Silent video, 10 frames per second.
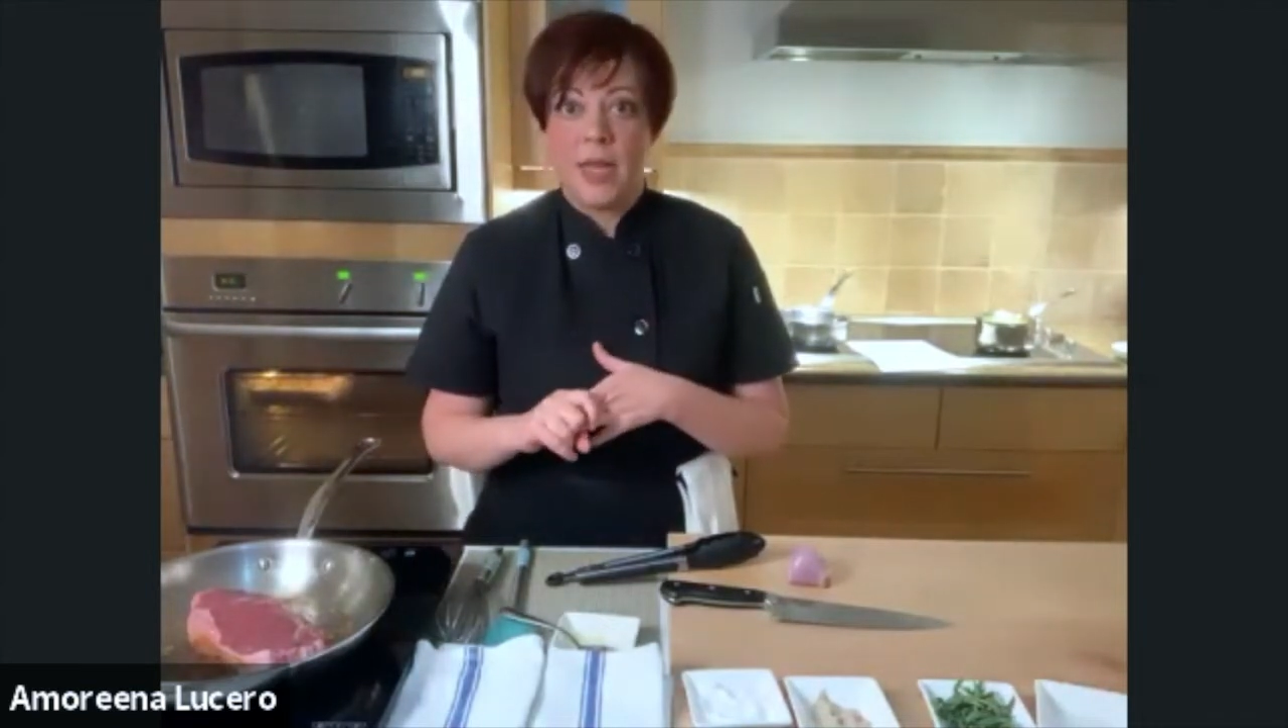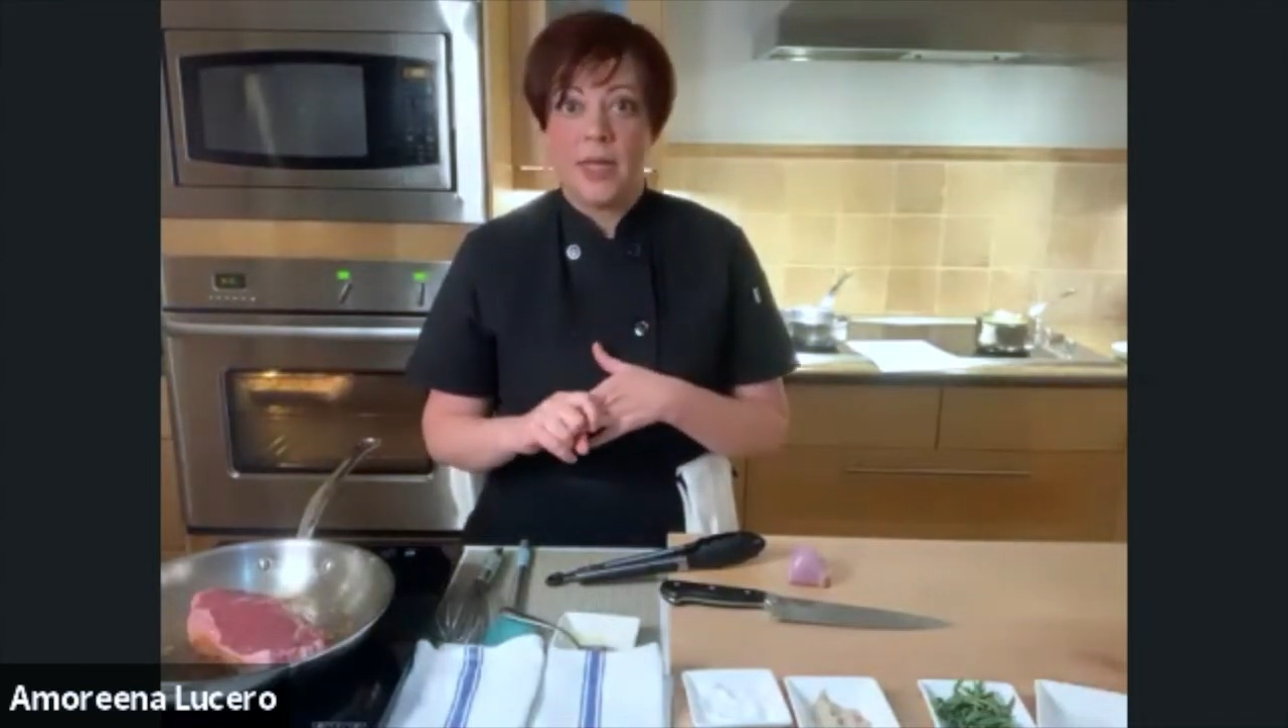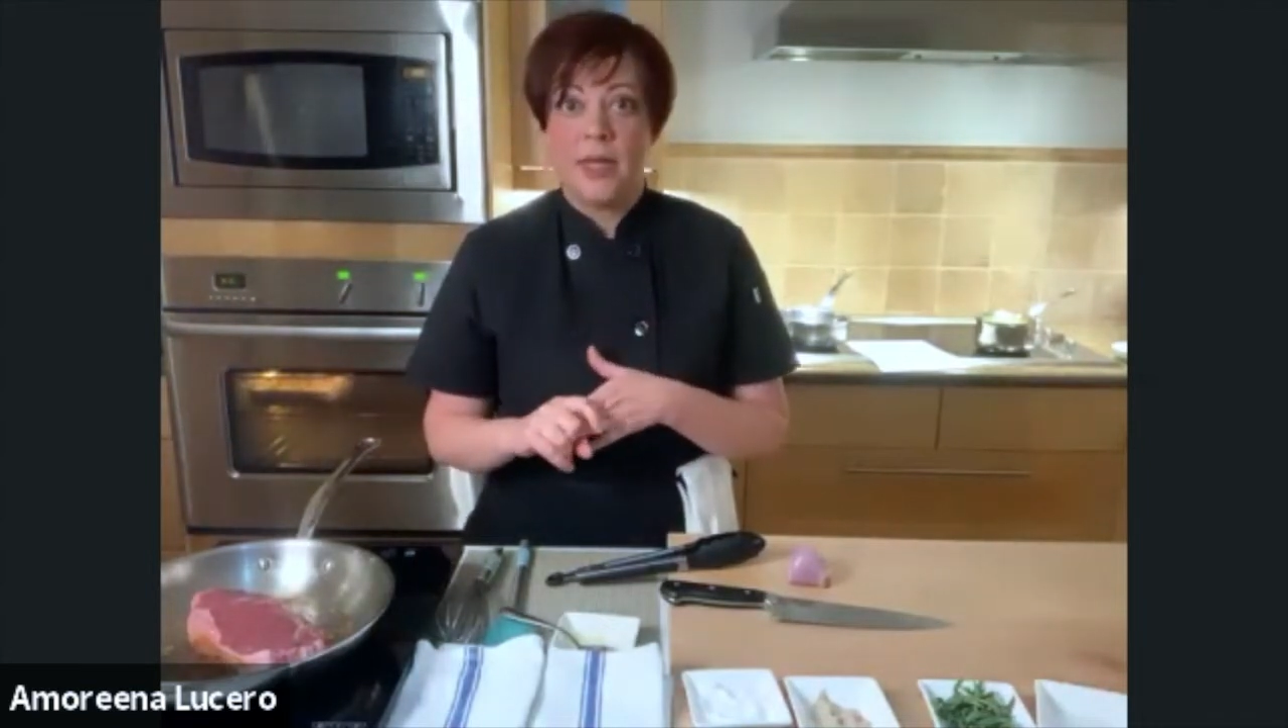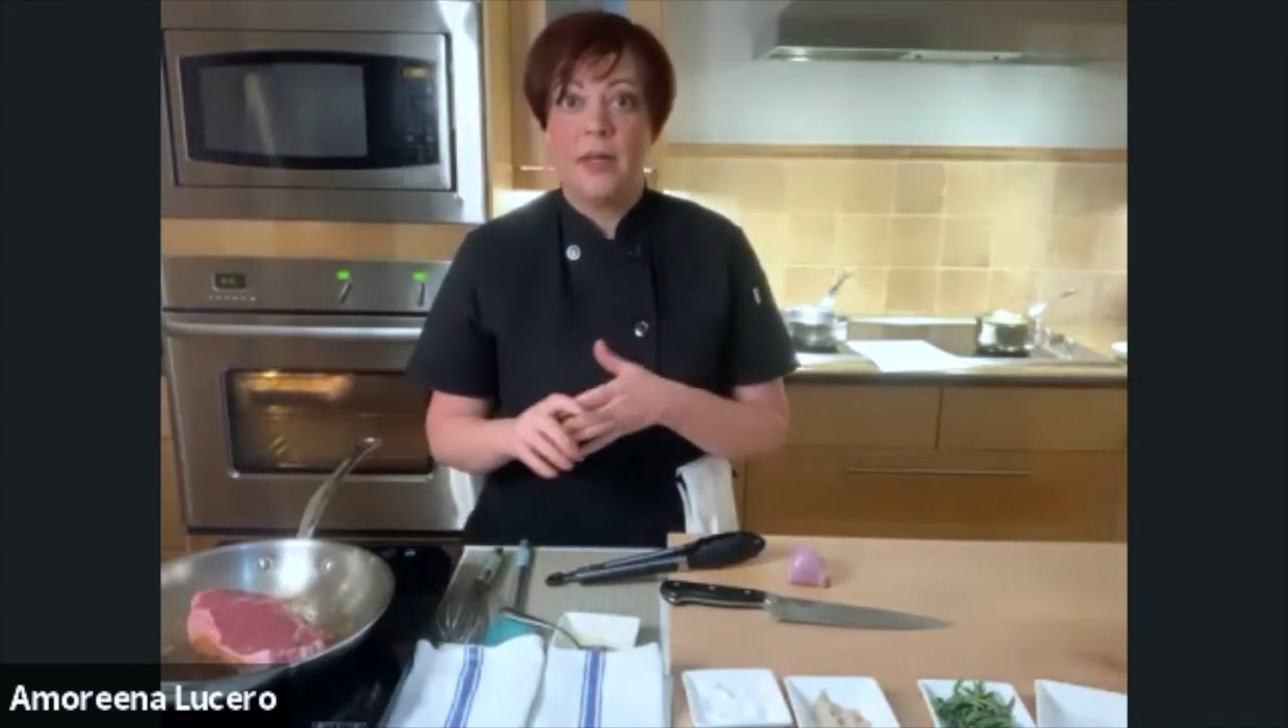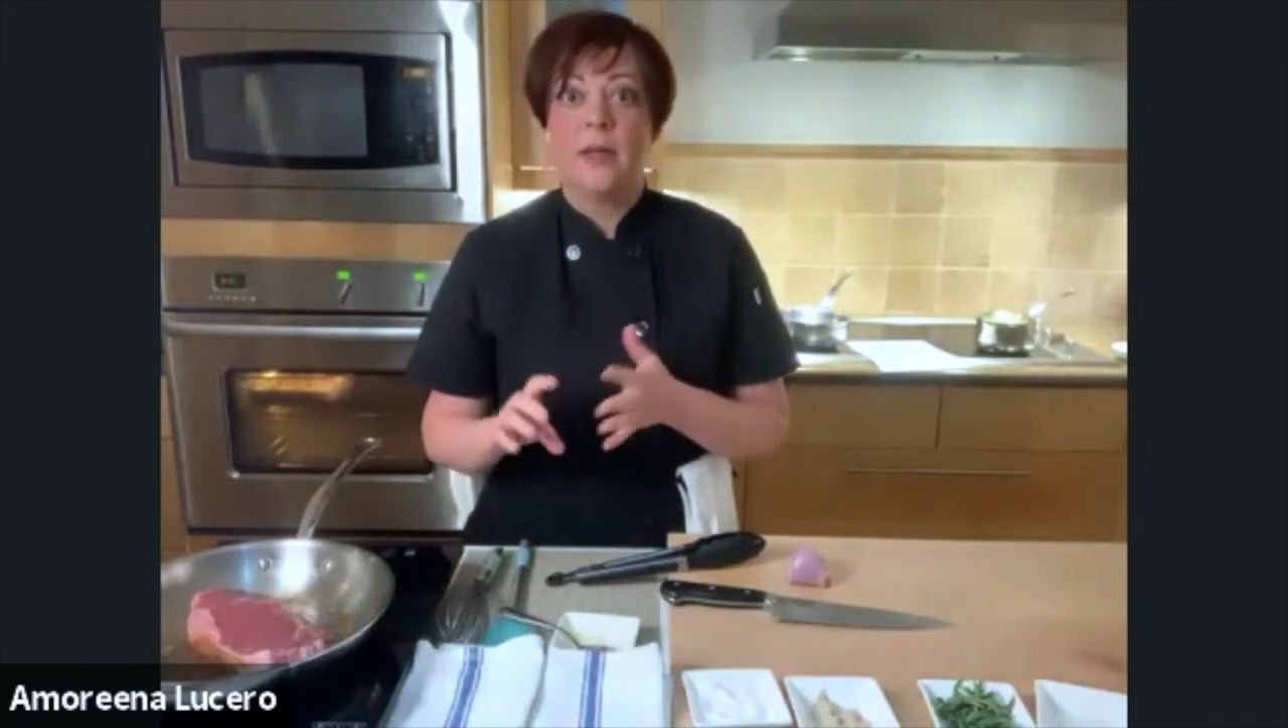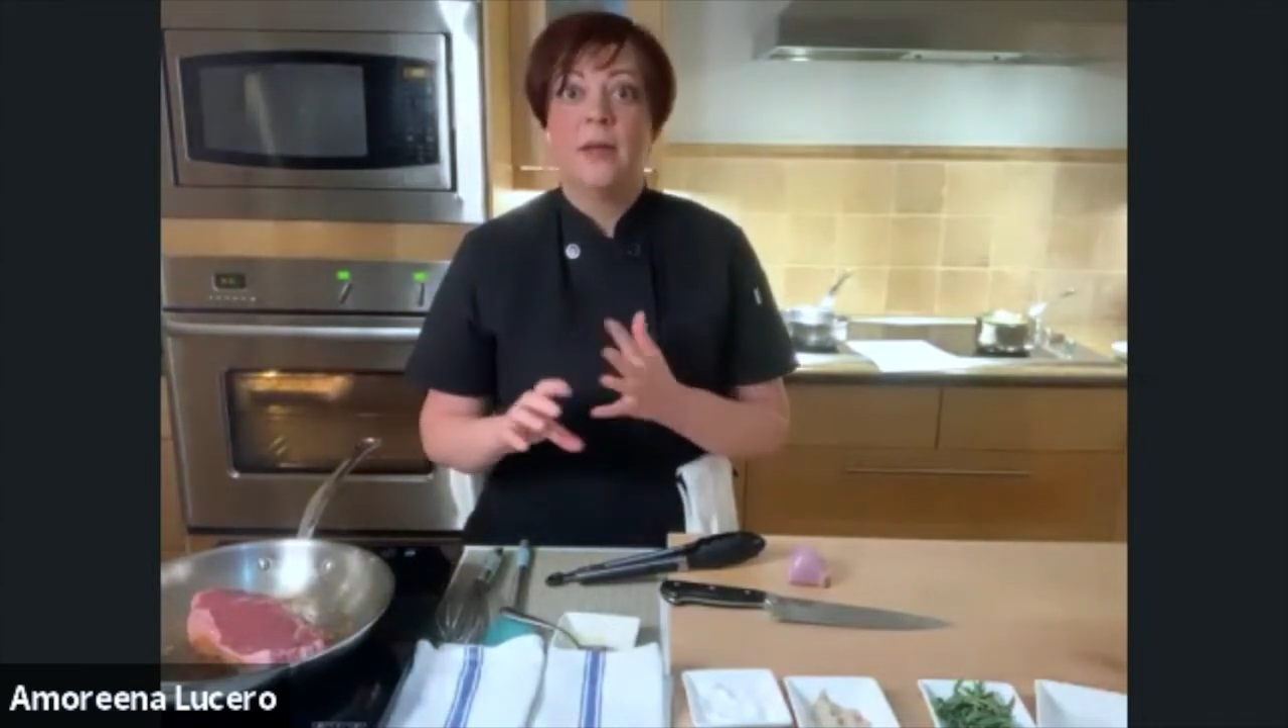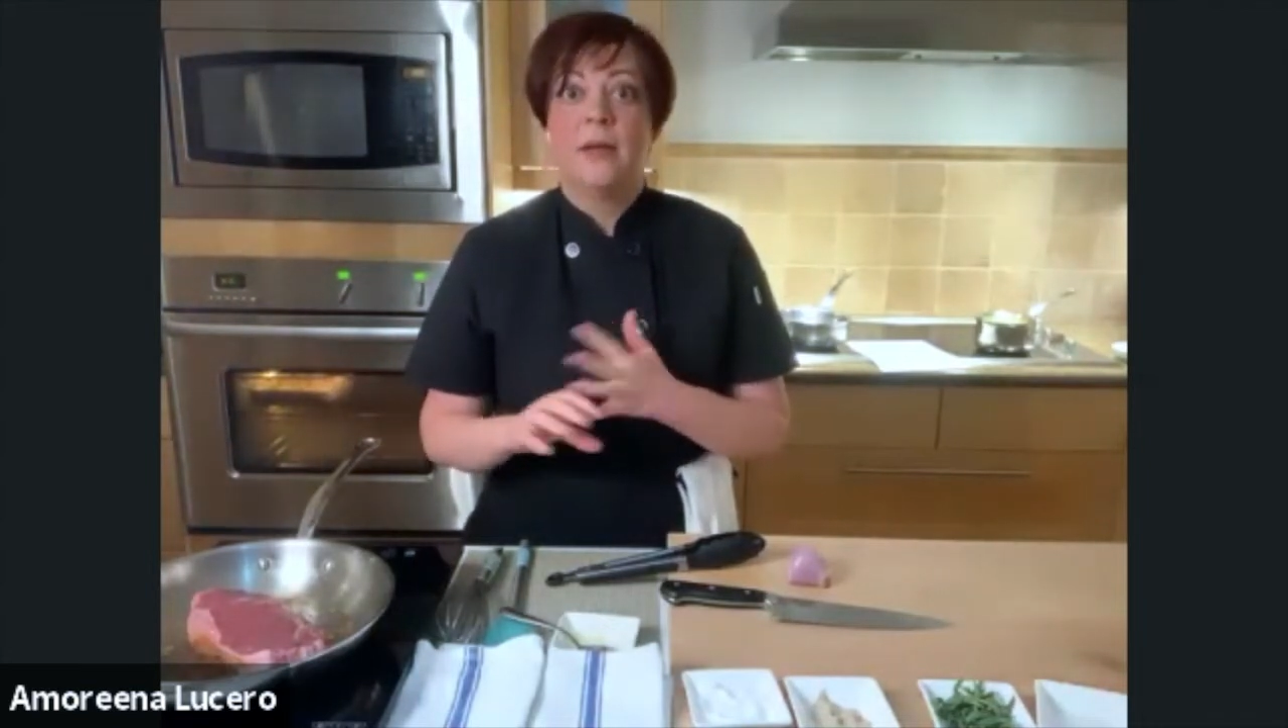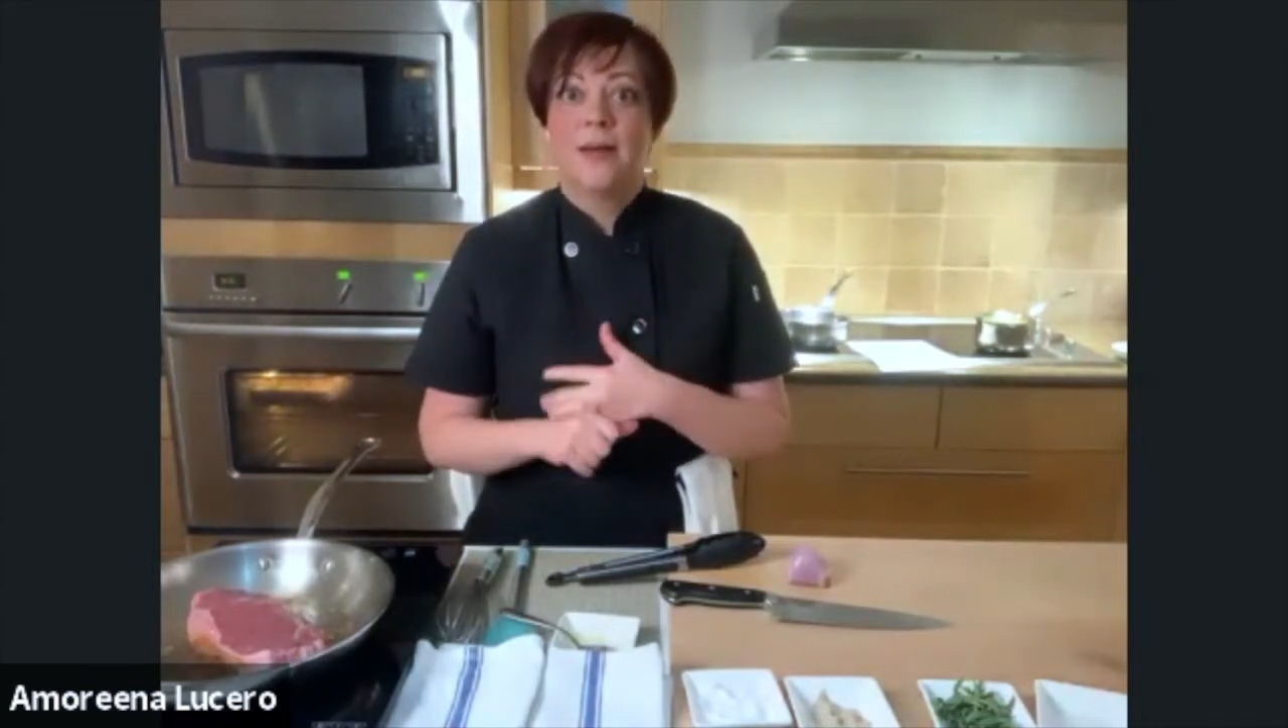onions